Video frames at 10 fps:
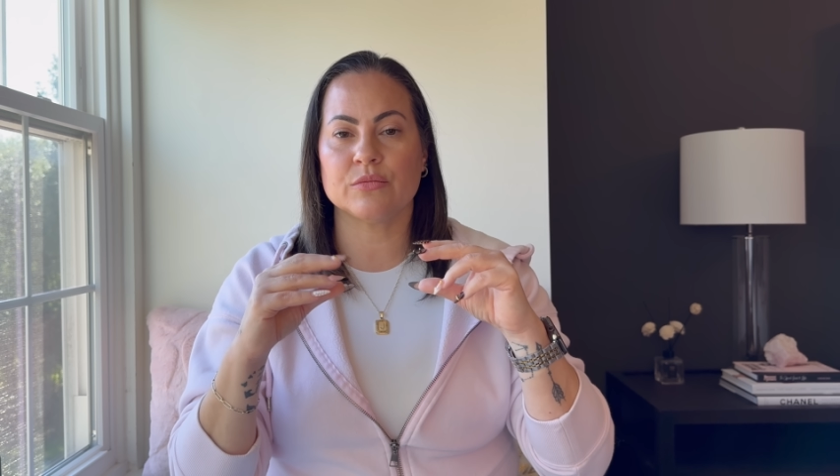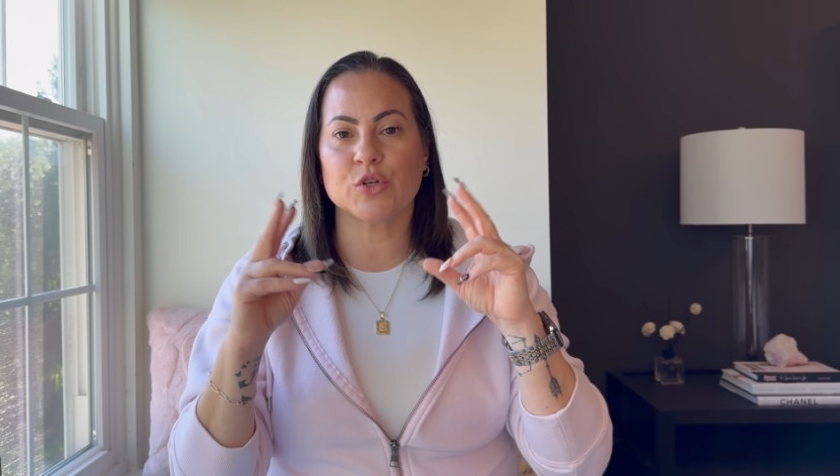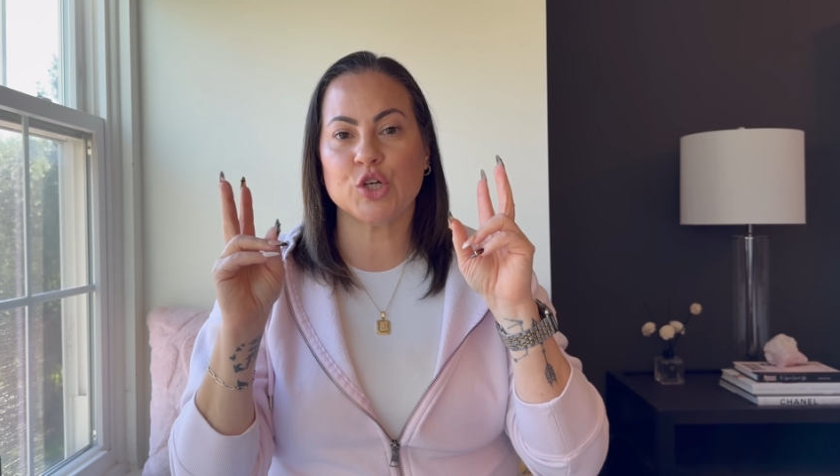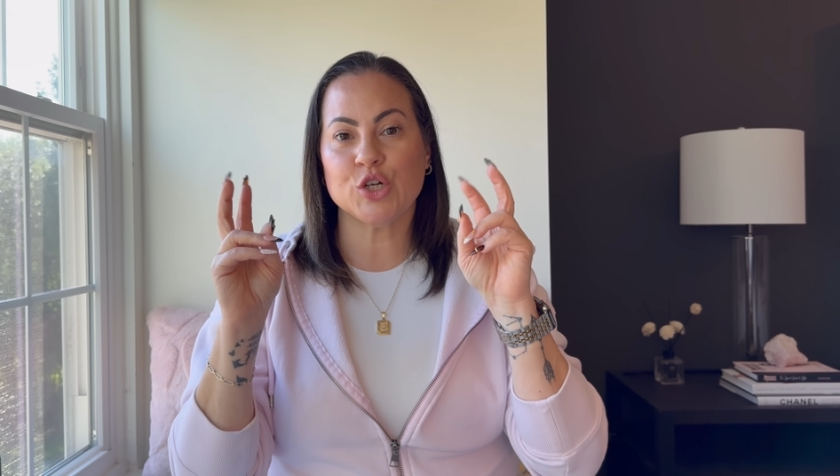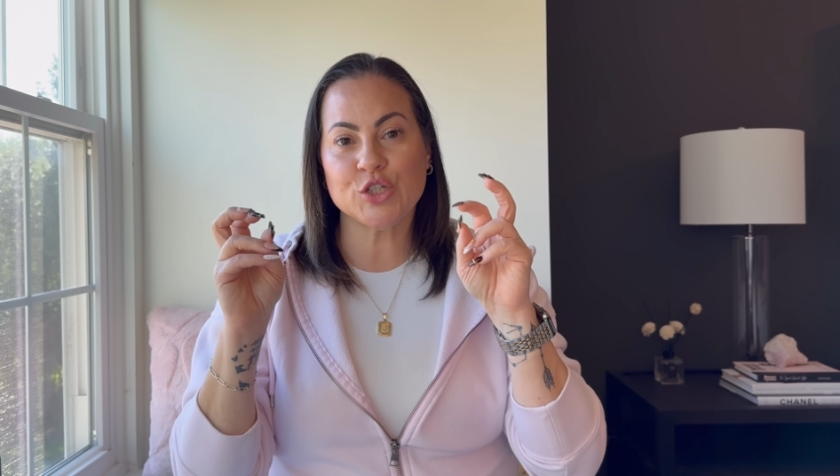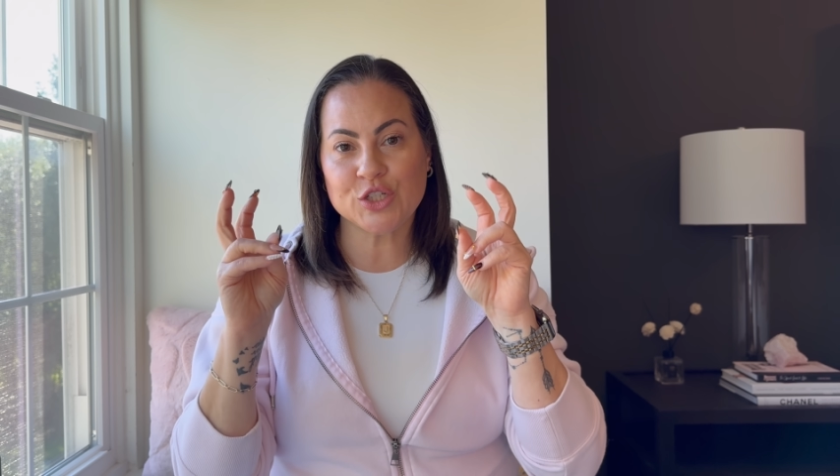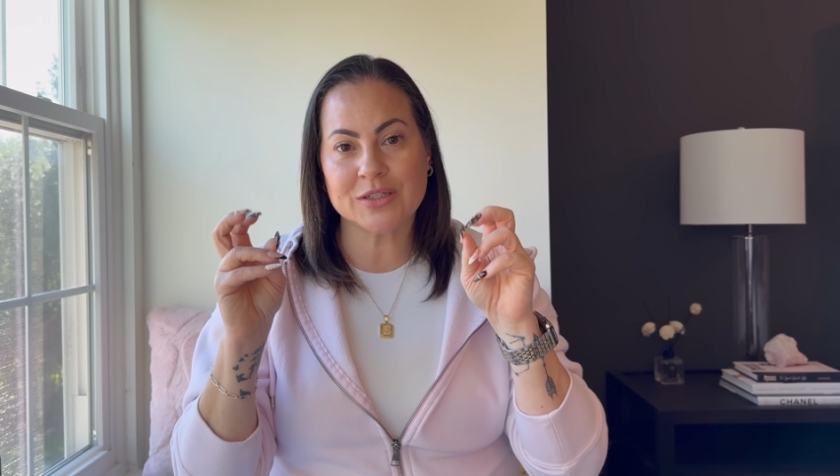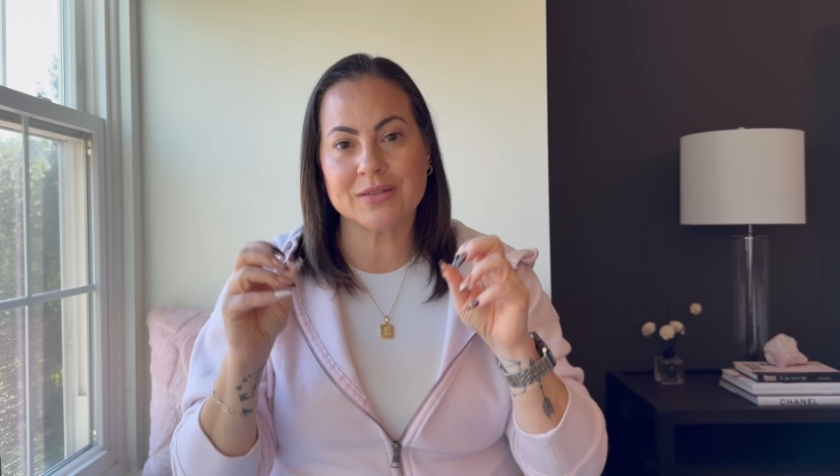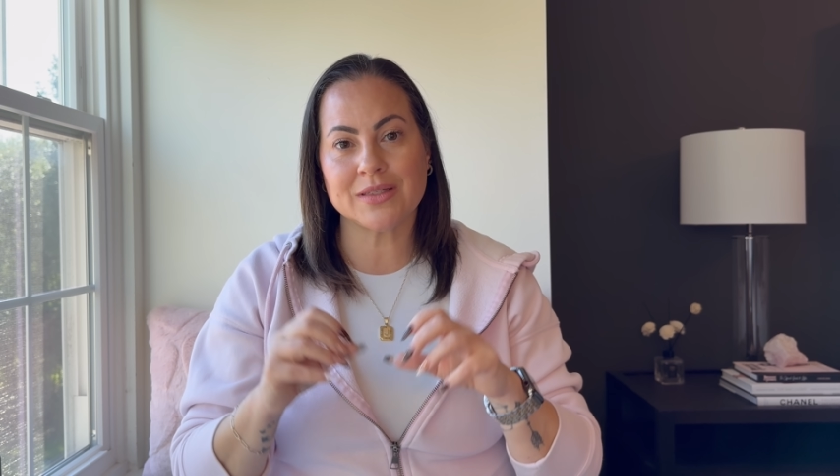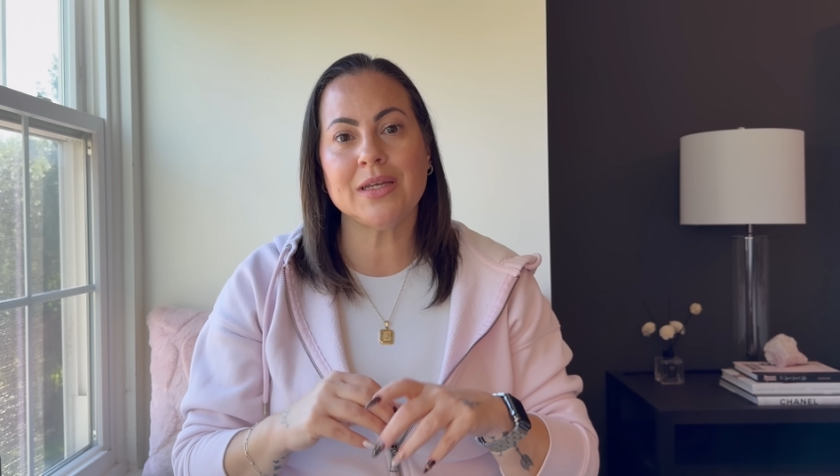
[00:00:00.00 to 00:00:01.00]

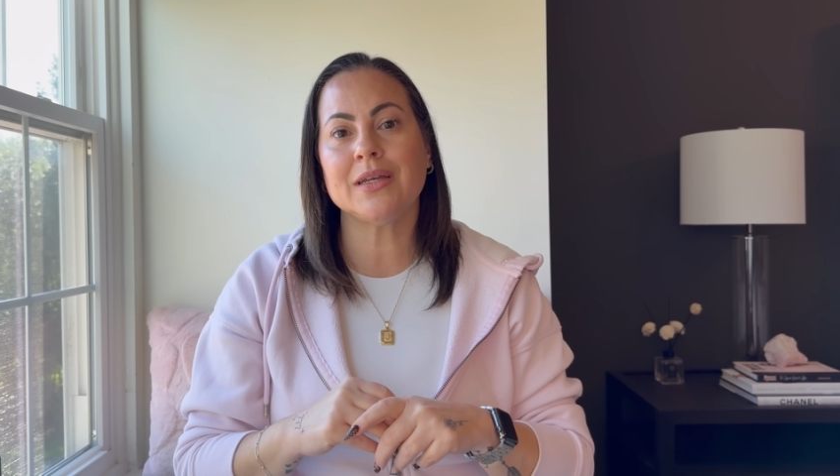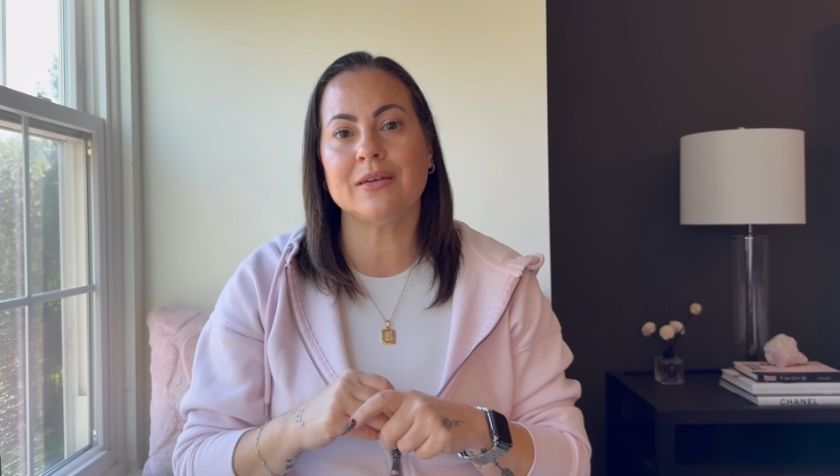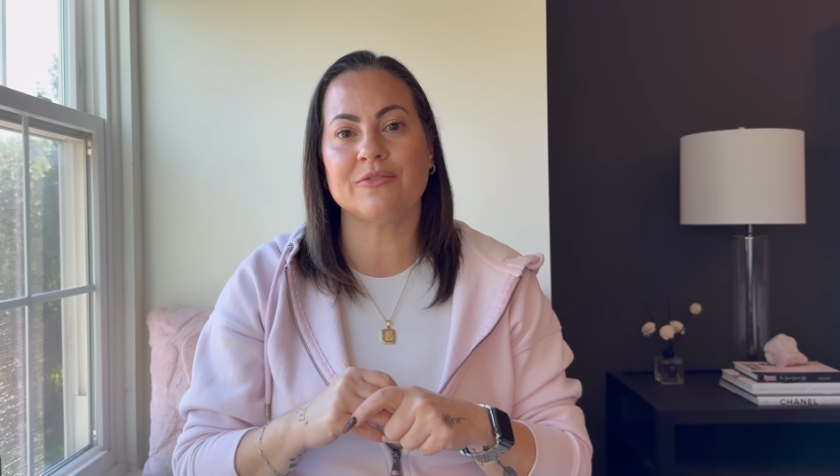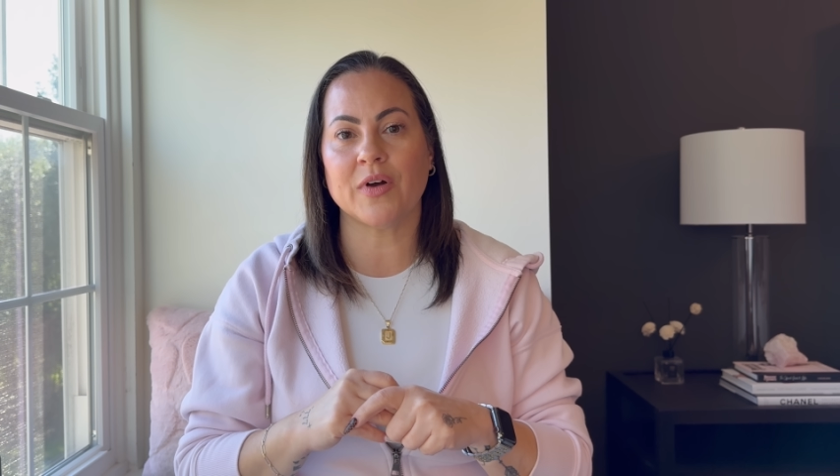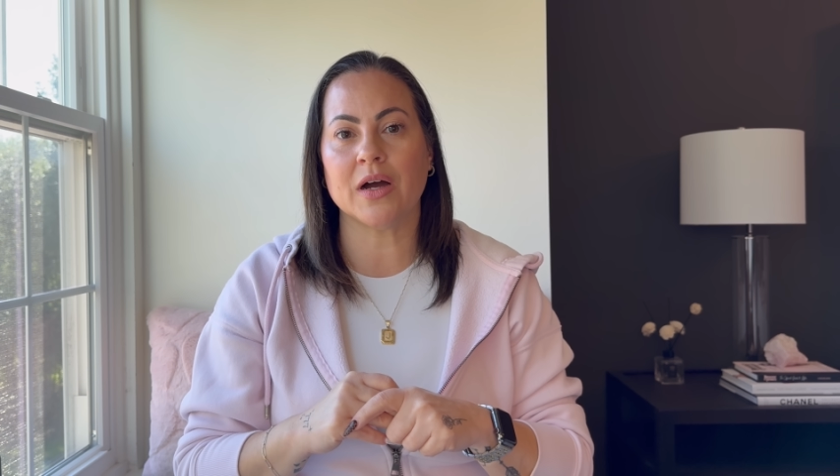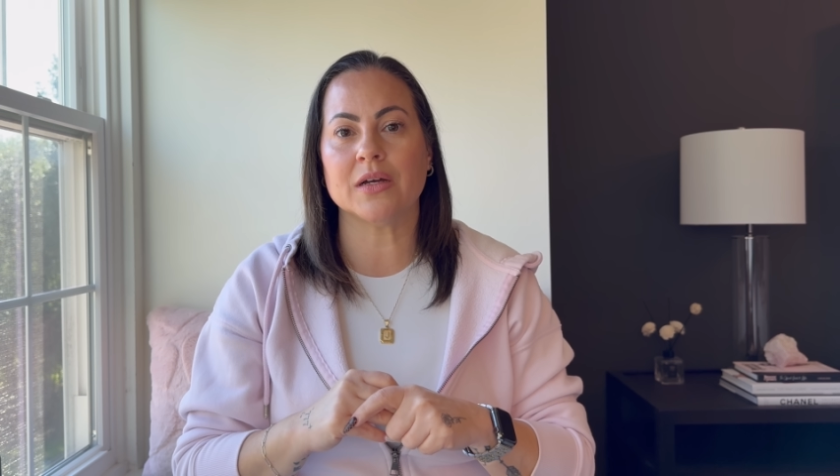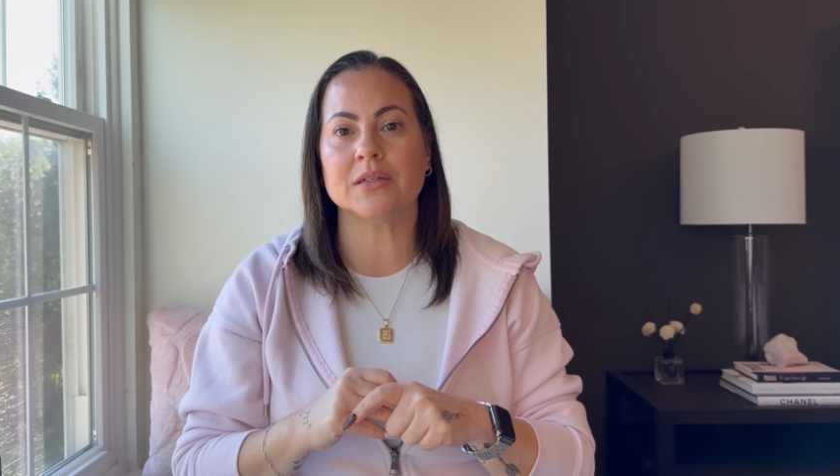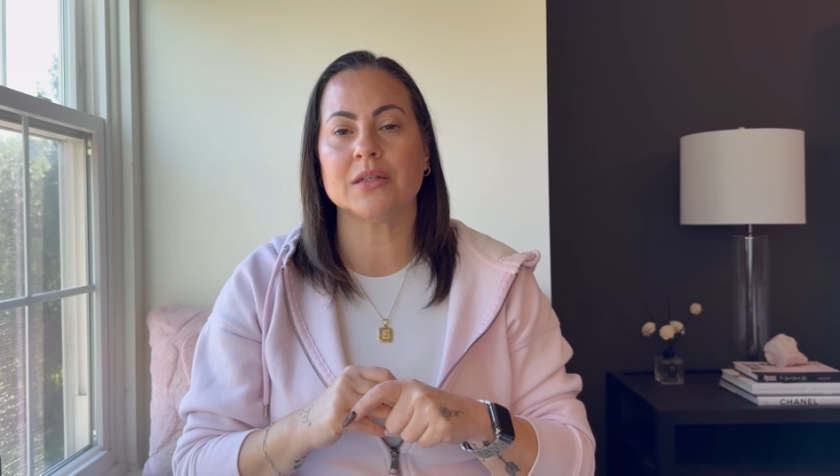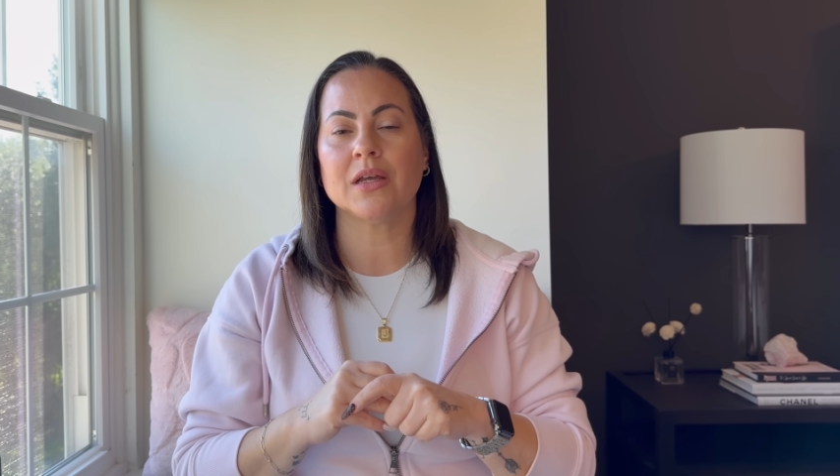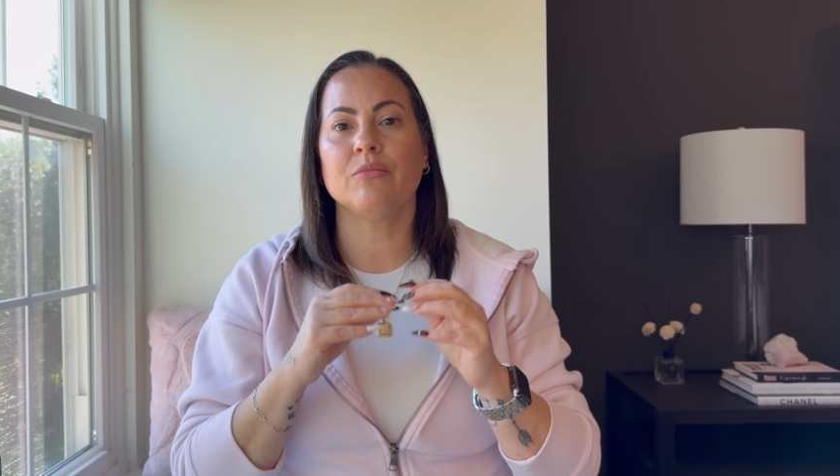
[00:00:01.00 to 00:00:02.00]
cushion sinking fund